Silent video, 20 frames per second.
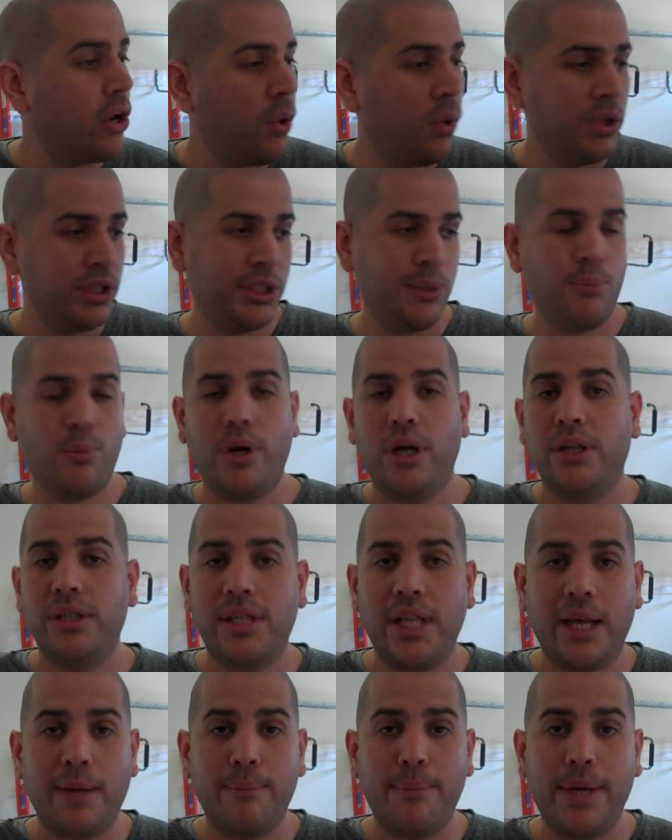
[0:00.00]
going somewhere
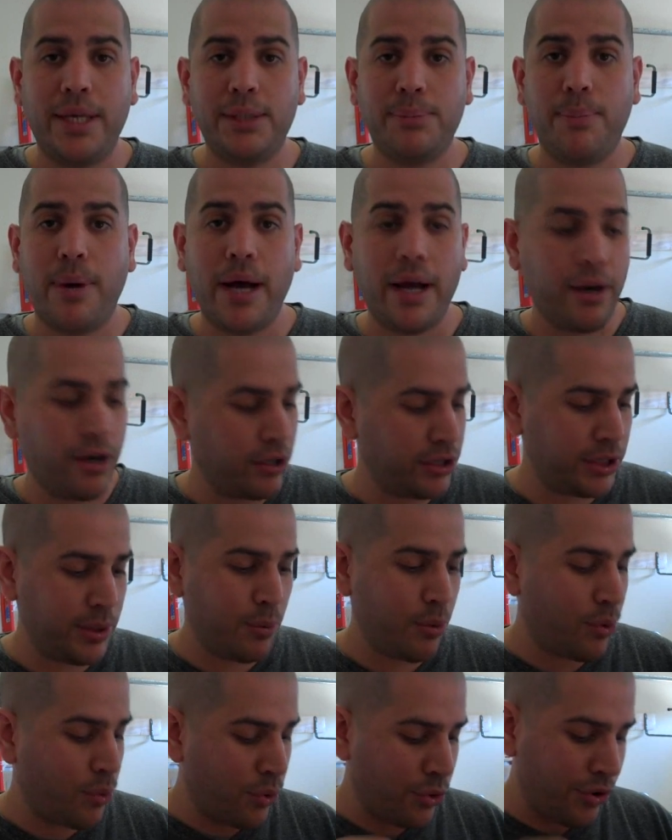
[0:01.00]
else like Best Buy or
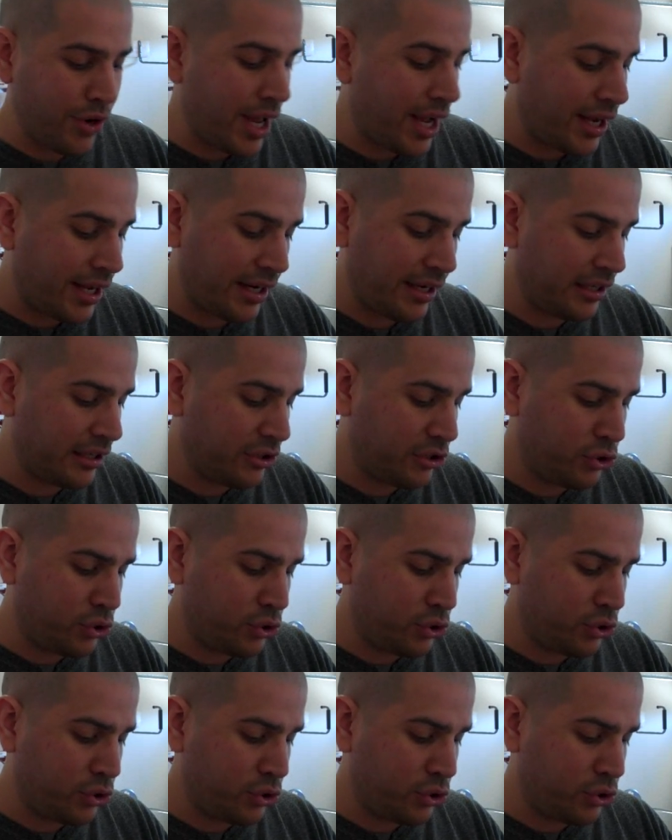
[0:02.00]
somewhere where they're not going to